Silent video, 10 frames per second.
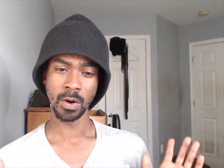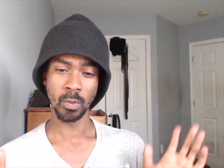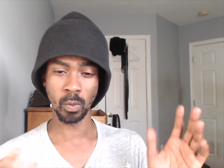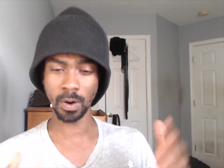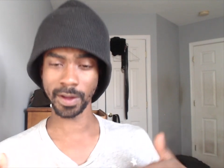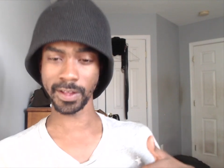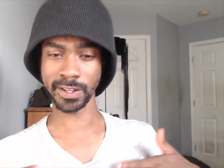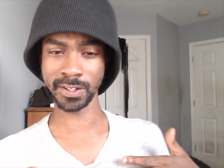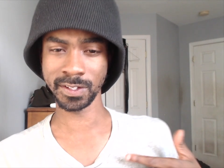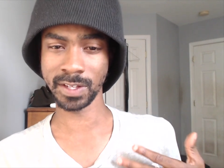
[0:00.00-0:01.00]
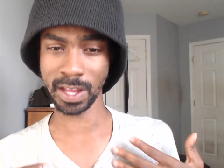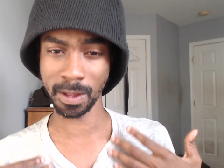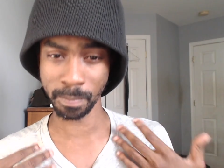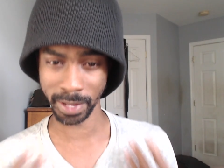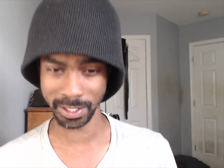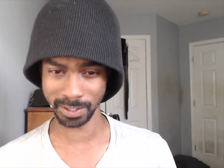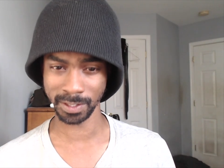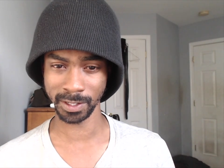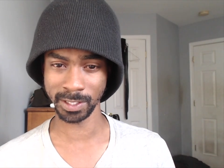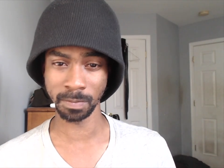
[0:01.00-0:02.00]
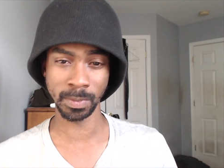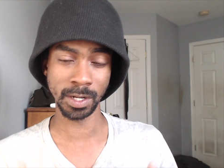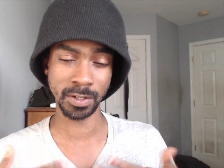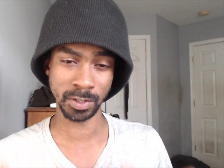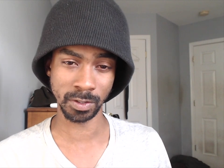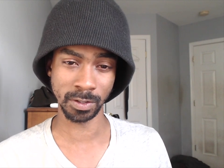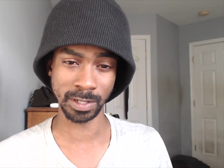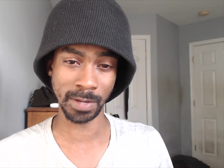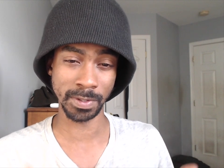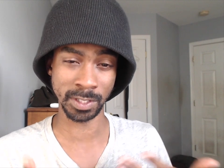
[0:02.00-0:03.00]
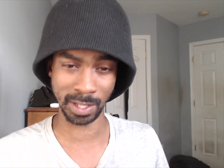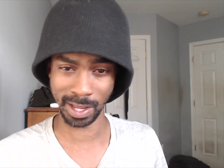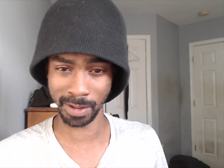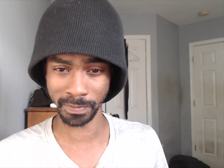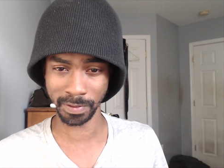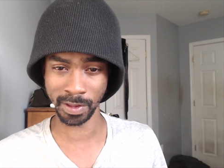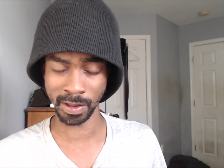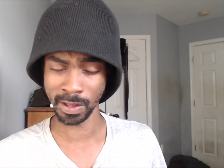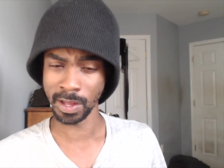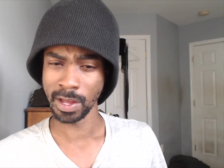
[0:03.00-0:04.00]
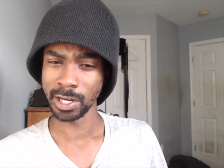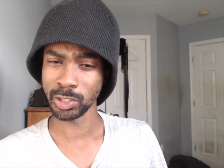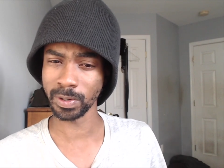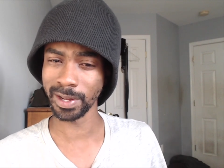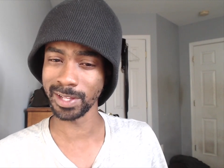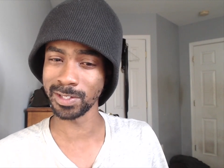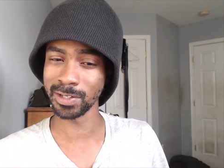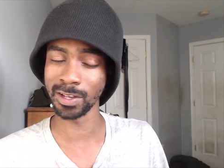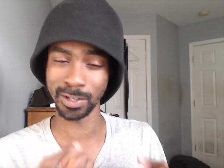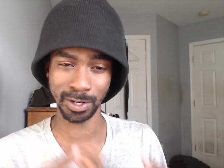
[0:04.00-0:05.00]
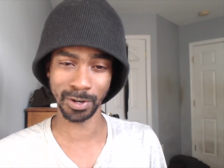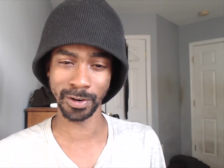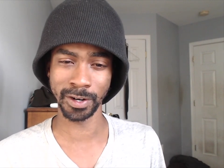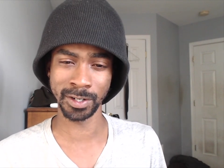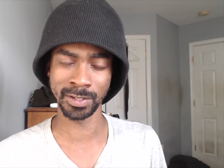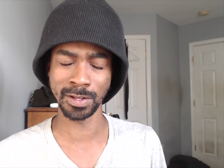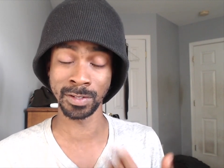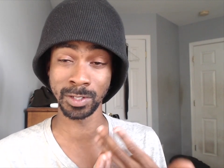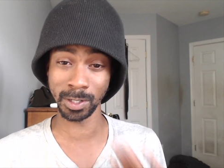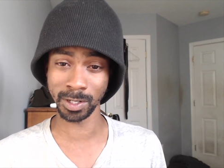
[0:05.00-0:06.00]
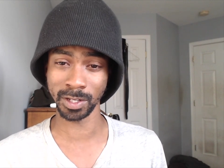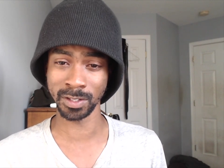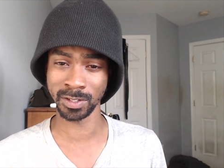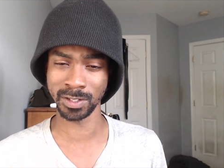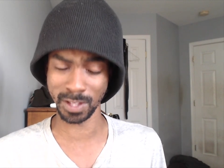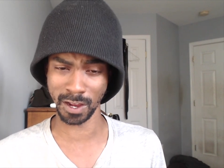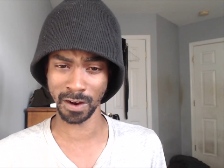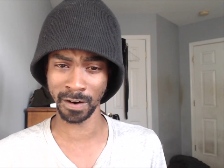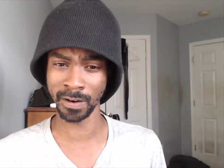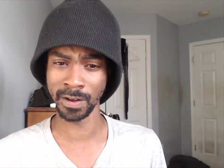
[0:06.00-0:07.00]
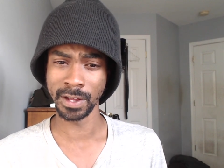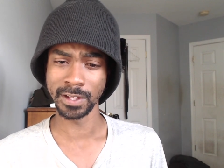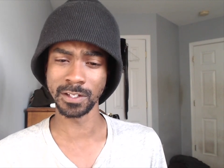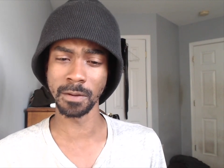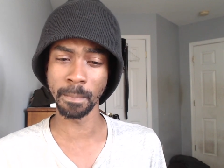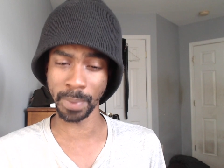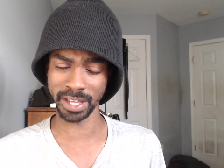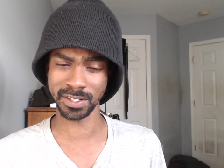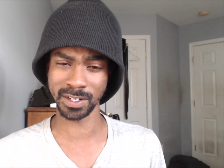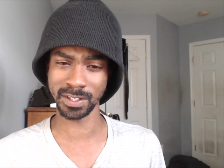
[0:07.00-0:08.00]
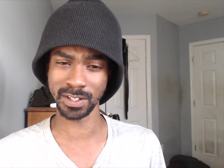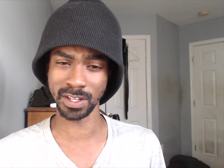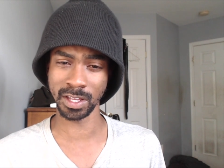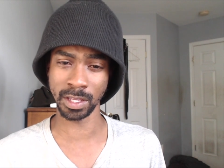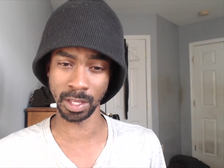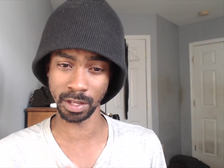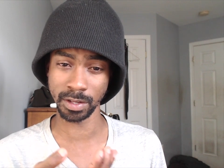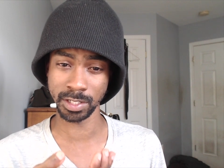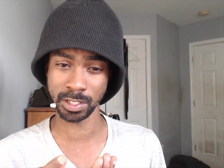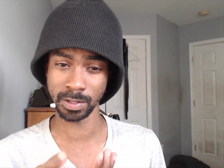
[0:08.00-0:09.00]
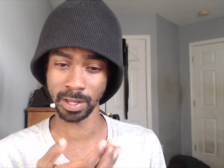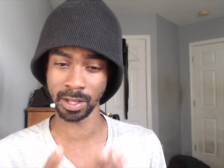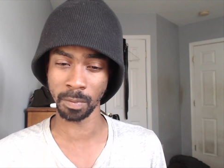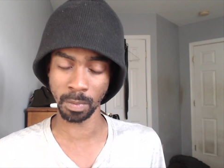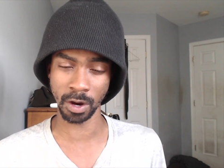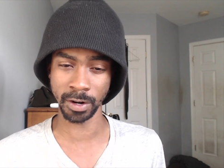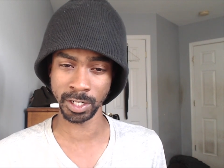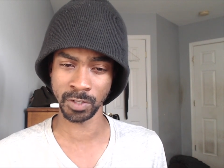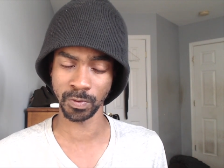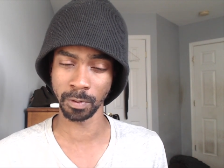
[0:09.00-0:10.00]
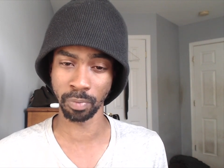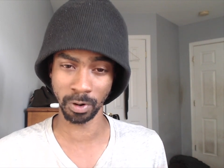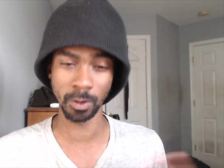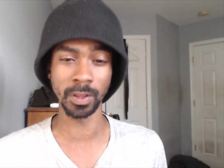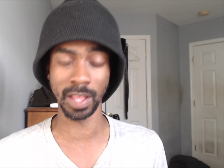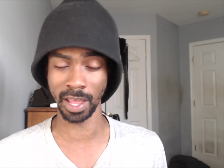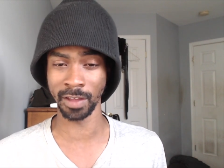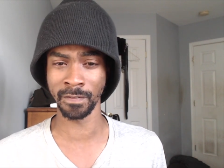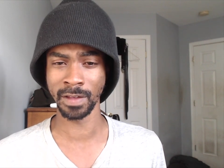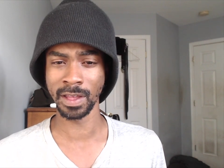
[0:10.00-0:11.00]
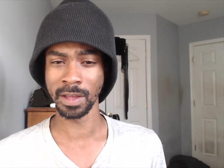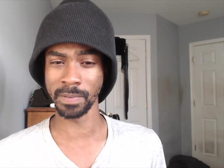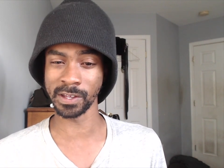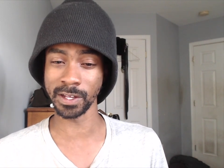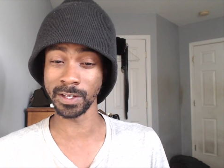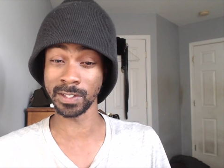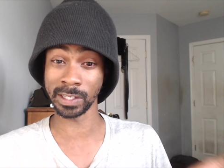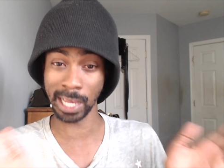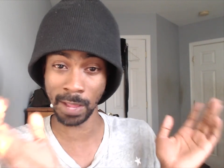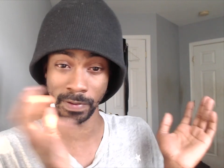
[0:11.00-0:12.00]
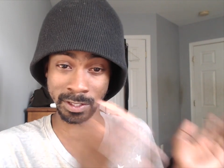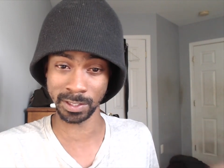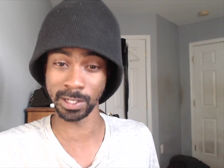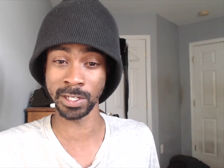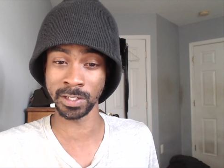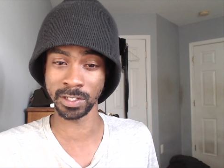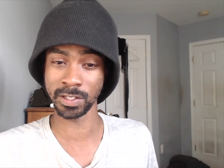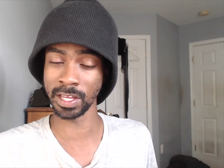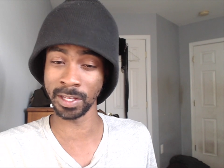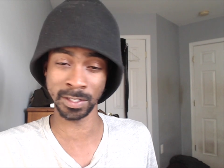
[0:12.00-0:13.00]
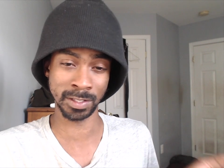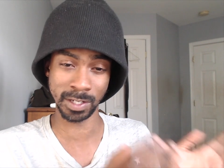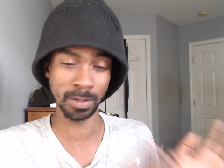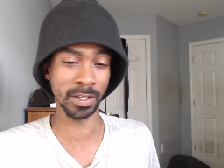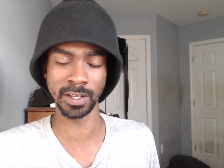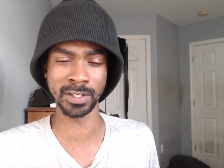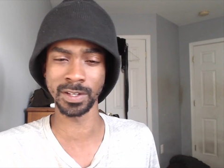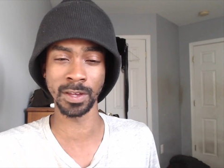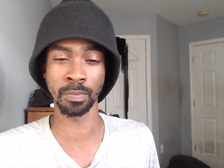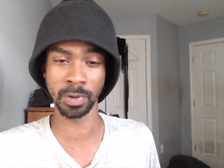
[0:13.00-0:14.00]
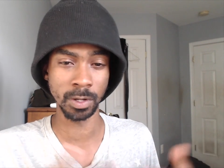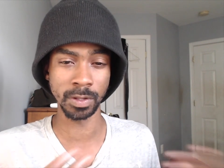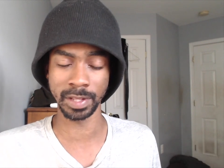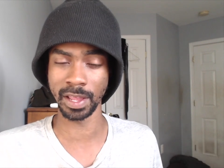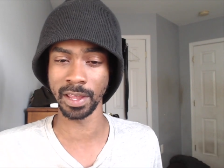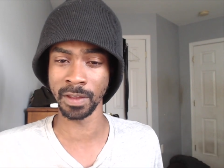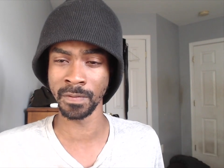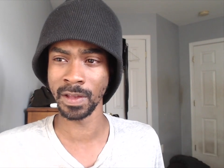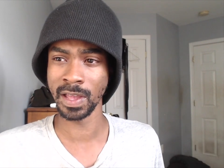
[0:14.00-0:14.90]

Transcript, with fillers: was that basically the middle school that was Catholic tried to encourage the students there to basically go to like a march for pro life because the Catholic stance is still is like pro life.